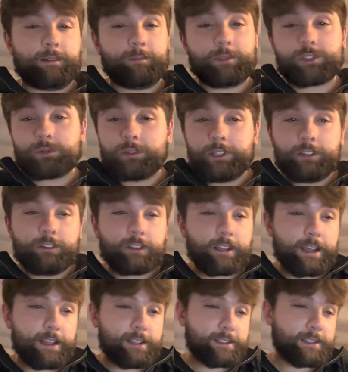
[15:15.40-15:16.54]
Between you
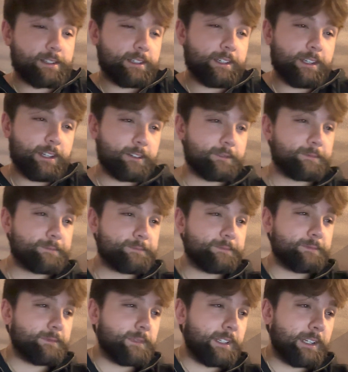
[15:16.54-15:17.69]
guys, you know,
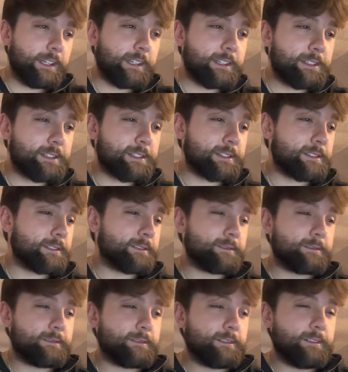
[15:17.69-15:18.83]
it is
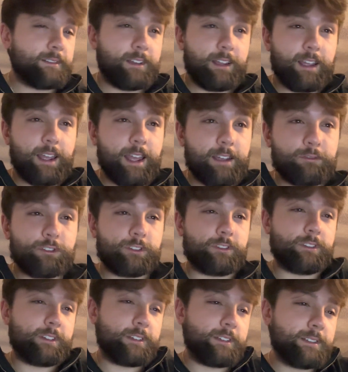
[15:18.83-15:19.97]
everything.